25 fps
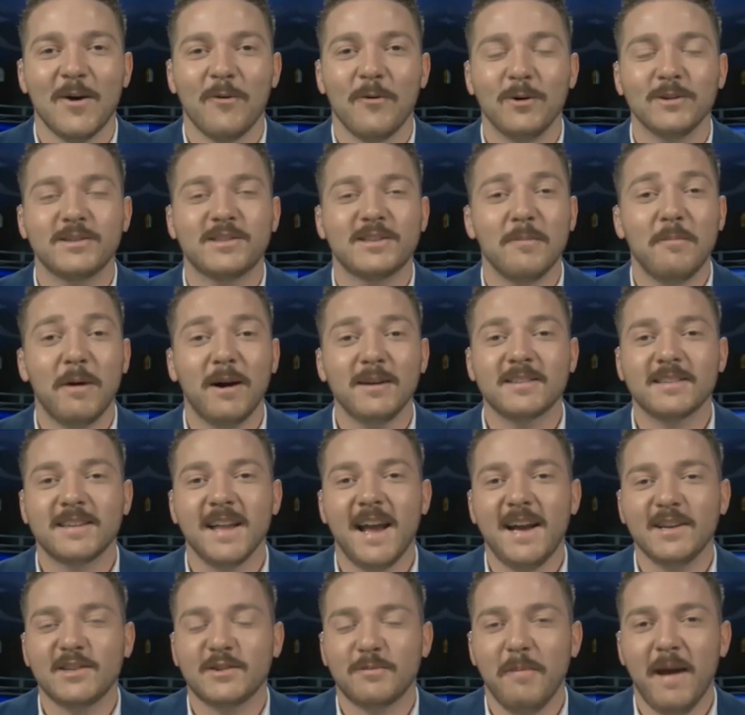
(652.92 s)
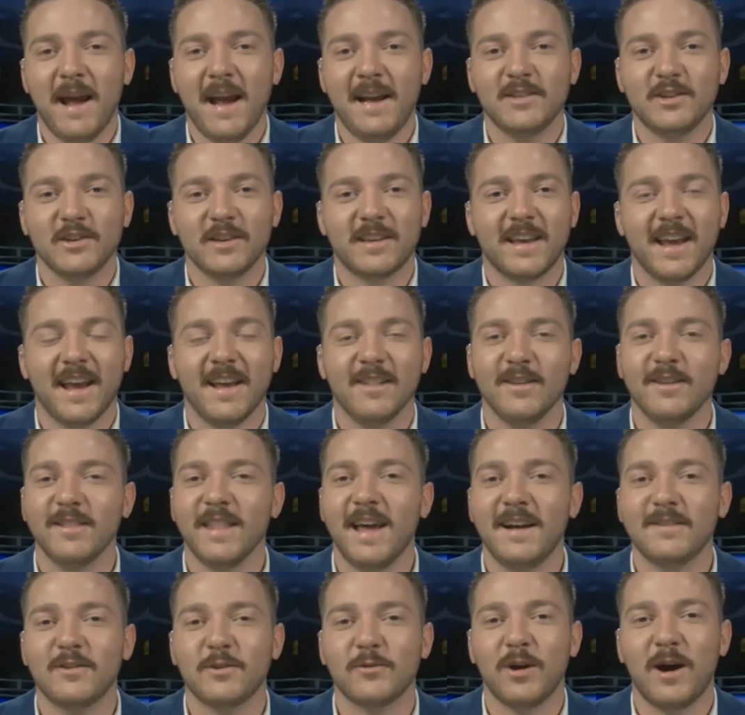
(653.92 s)
Well, it's the mustache magic, Caitlin.
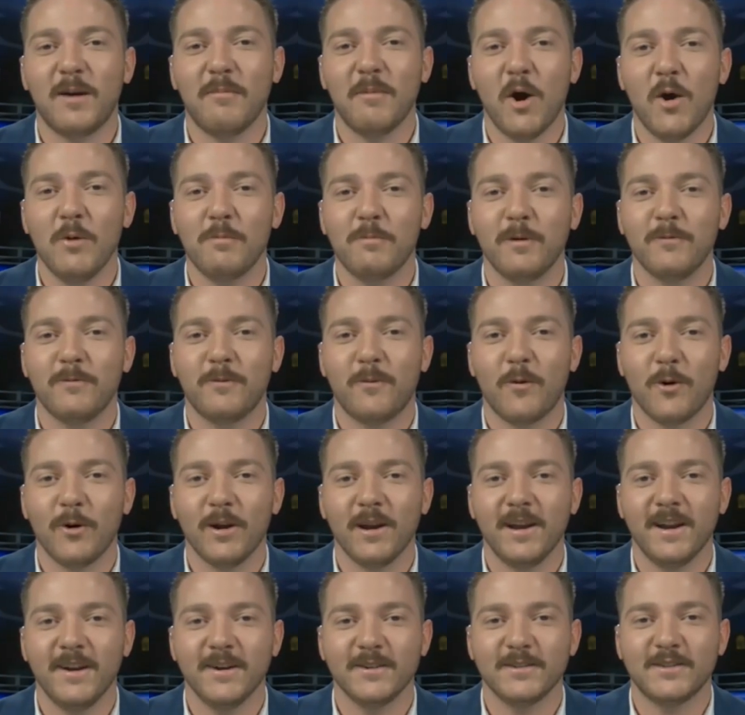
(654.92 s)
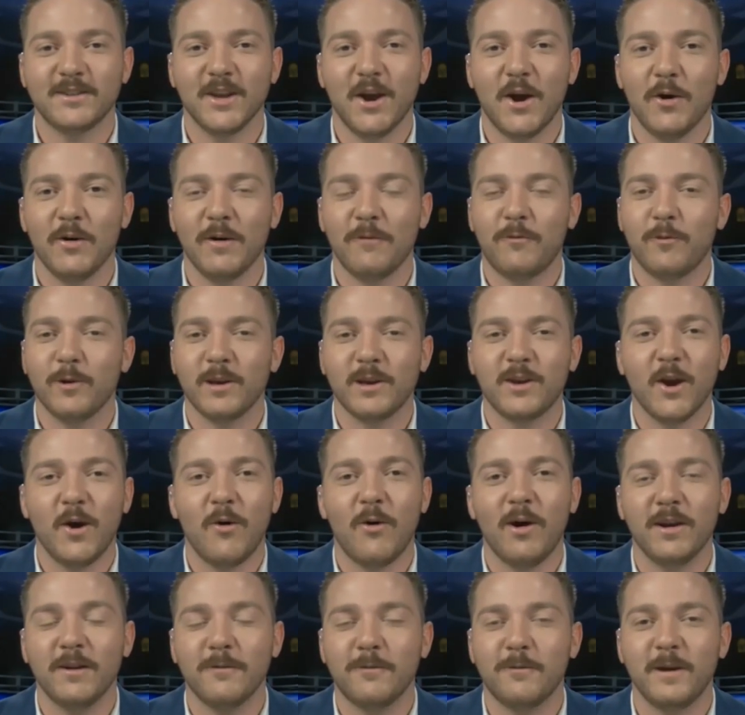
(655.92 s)
That's what I'm hoping for here. So if we
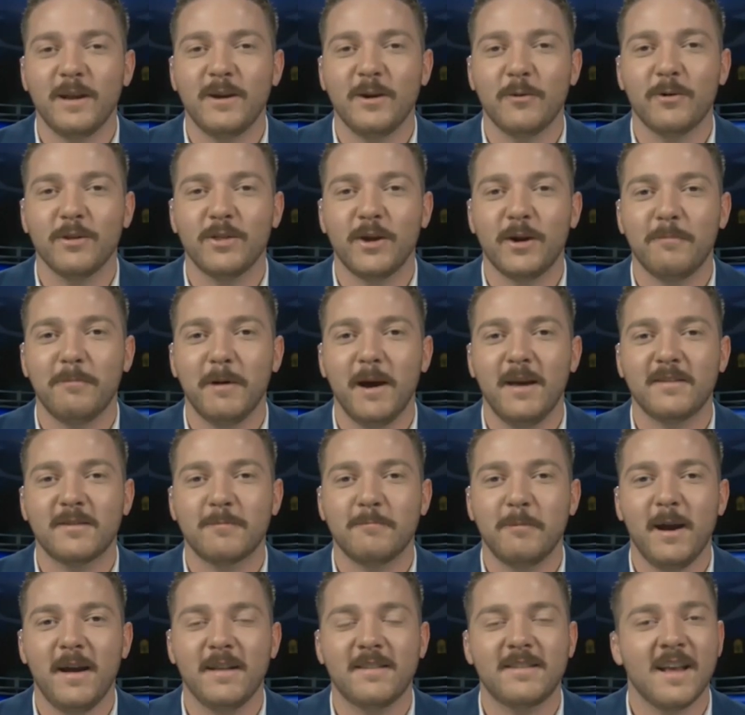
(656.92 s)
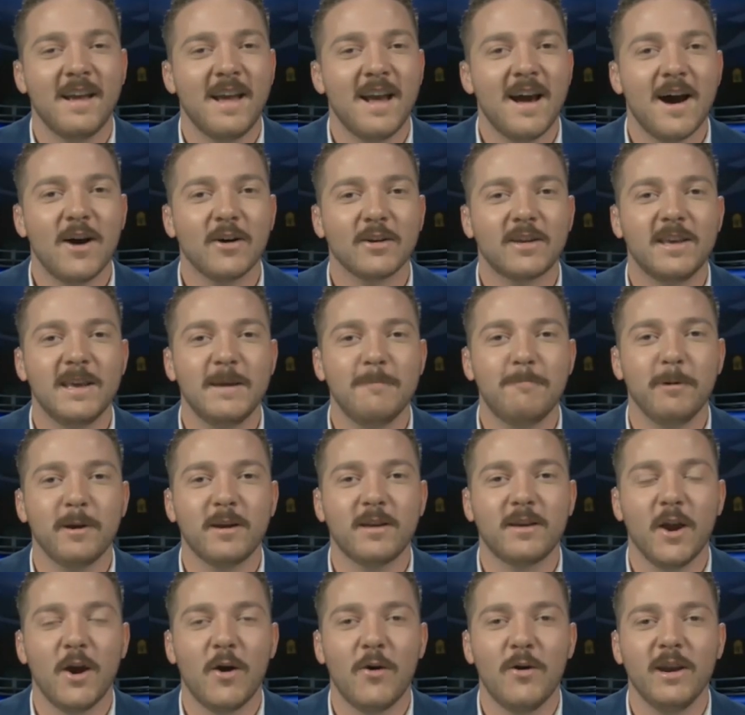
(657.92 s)
go undefeated with our best bets, I'll keep
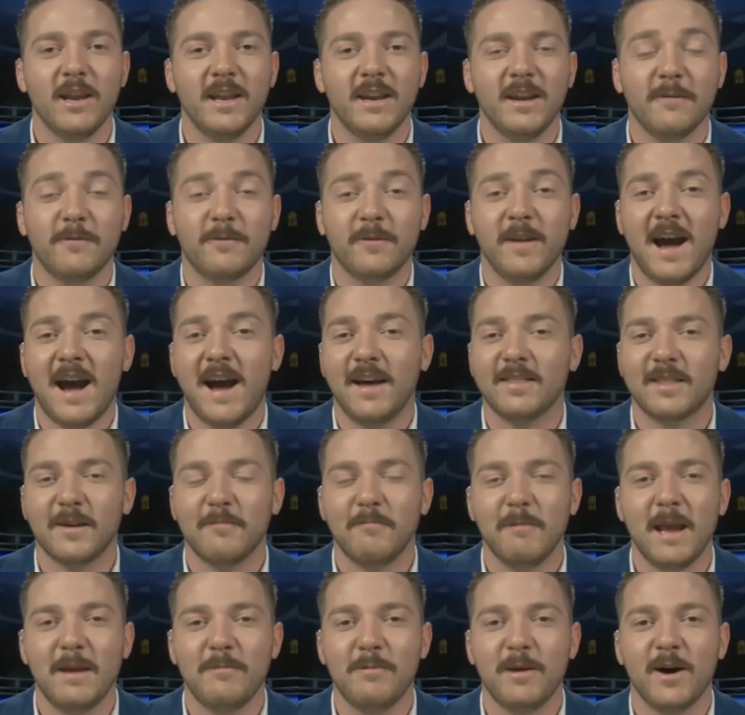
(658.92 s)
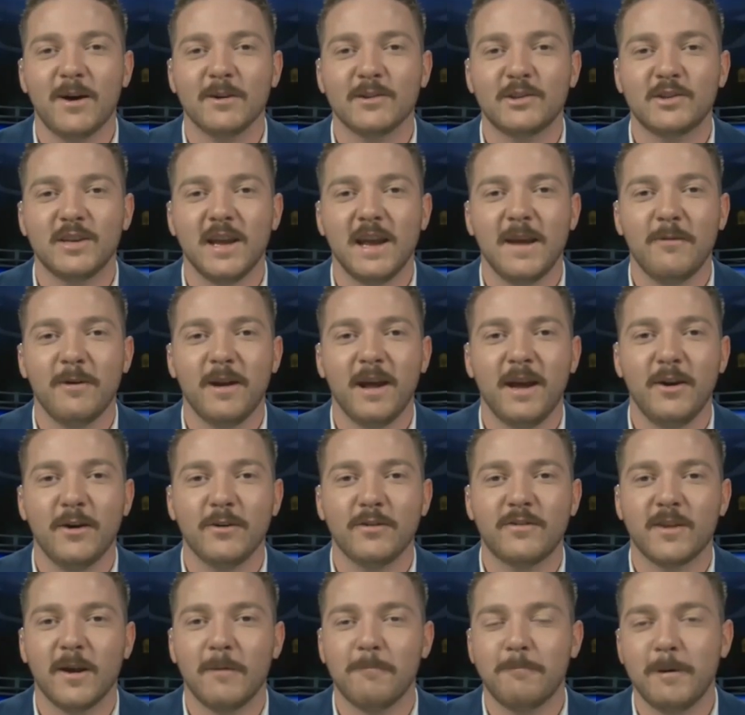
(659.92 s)
it going. And if not, then maybe I'll shave it. I know
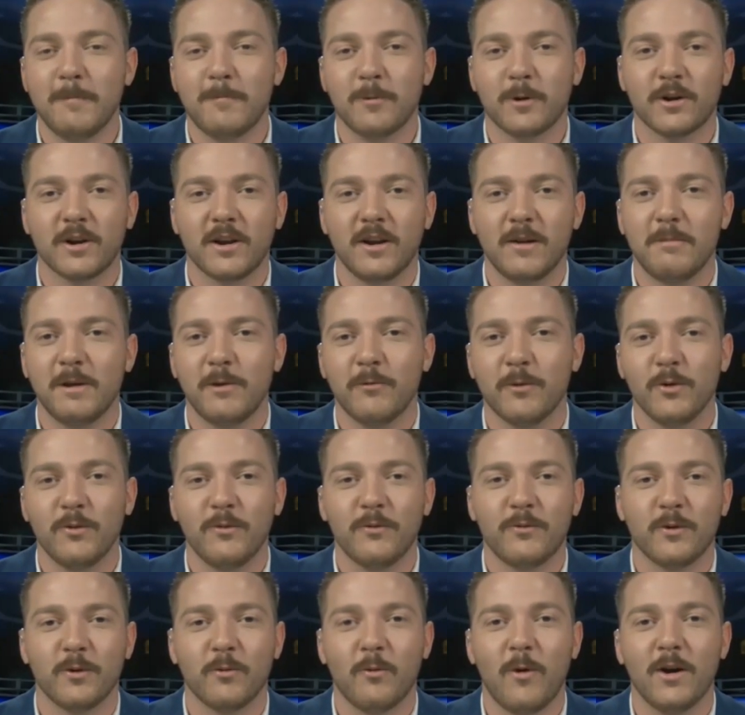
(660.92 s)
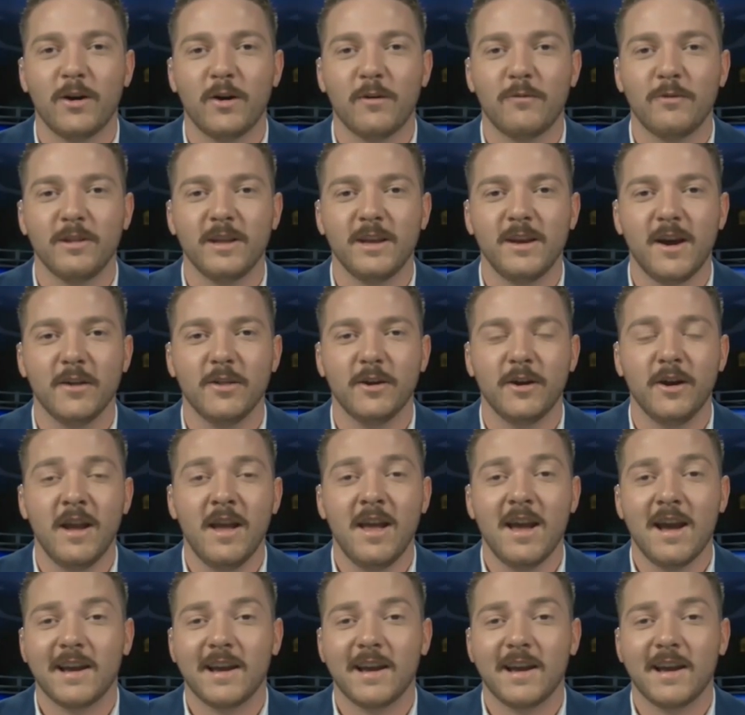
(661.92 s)
some people are going to be rooting for one over the other.